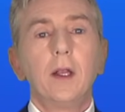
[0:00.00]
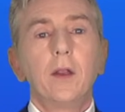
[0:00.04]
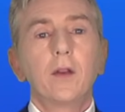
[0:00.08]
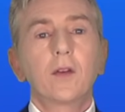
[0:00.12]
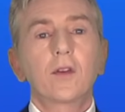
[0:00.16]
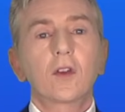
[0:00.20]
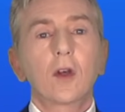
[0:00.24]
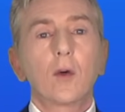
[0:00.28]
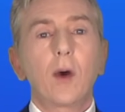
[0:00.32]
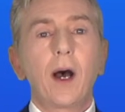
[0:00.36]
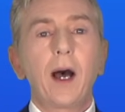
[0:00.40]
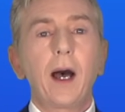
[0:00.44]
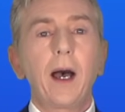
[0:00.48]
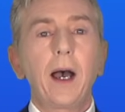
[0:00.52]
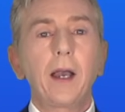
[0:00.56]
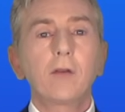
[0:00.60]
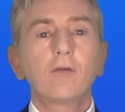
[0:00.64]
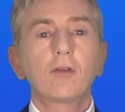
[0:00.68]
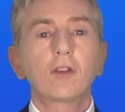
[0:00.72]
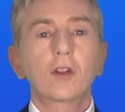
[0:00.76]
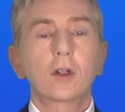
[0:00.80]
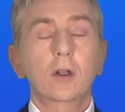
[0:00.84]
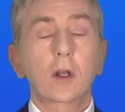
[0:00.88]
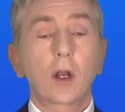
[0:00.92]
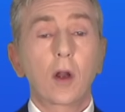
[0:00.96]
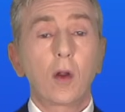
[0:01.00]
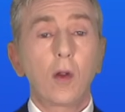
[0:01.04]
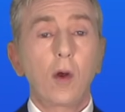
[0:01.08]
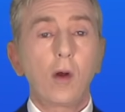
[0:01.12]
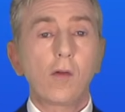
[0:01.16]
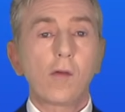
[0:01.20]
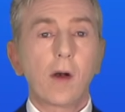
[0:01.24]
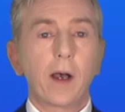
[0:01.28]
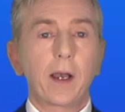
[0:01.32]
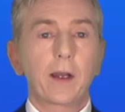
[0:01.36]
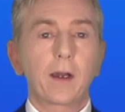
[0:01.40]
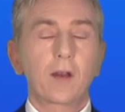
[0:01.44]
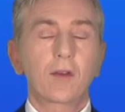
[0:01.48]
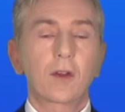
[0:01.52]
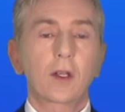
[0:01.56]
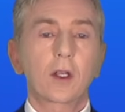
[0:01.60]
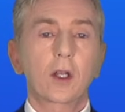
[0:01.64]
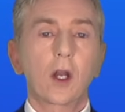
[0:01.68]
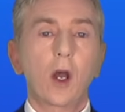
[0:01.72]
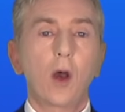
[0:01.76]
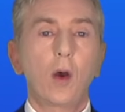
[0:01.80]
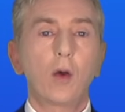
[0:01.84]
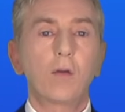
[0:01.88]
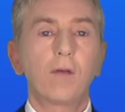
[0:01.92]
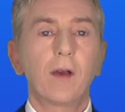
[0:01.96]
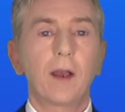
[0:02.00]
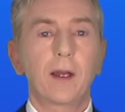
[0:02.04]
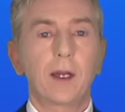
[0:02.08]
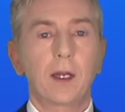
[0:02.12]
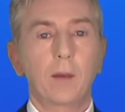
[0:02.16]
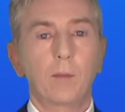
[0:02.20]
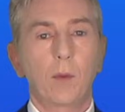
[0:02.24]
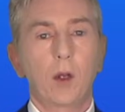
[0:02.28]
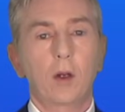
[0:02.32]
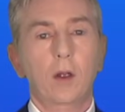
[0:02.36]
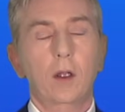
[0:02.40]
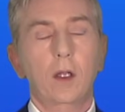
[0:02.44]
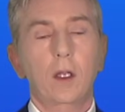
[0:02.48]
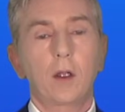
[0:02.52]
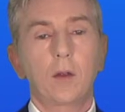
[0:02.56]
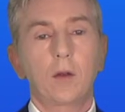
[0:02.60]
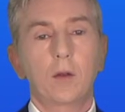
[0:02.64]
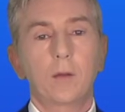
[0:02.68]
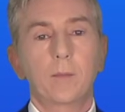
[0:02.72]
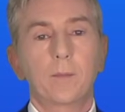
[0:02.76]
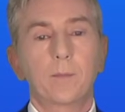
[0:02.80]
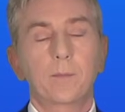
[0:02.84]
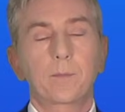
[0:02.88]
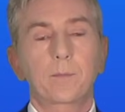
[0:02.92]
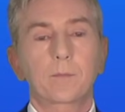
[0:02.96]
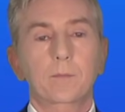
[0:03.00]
so hydrogen chloride is a covalent molecule.